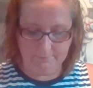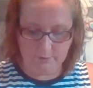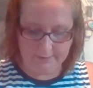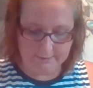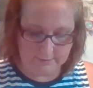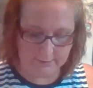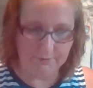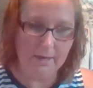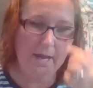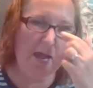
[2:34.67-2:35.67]
going to,
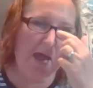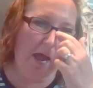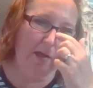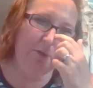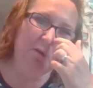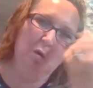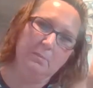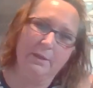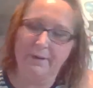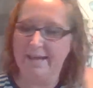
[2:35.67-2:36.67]
you
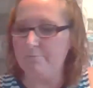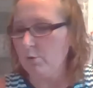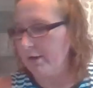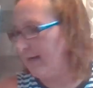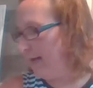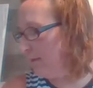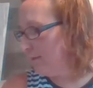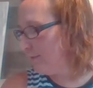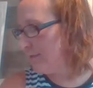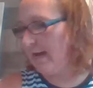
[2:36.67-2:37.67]
normally would have more
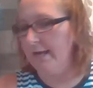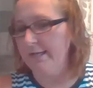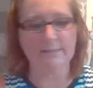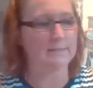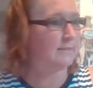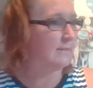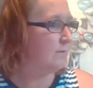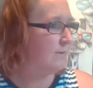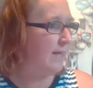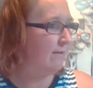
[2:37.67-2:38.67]
colors. I
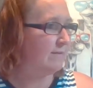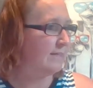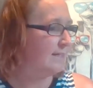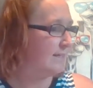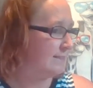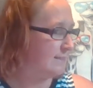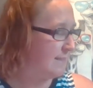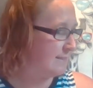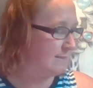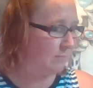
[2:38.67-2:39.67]
don't have any
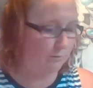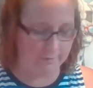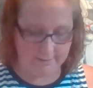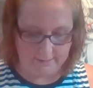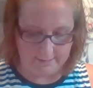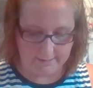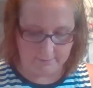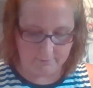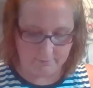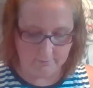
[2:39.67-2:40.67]
accessible right
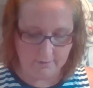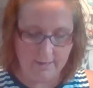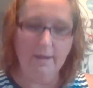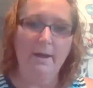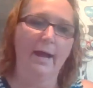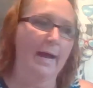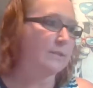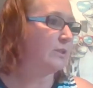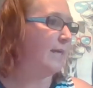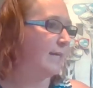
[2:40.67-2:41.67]
now.
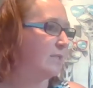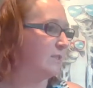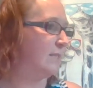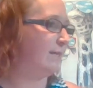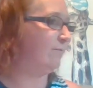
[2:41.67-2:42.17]
Actually, I could just lean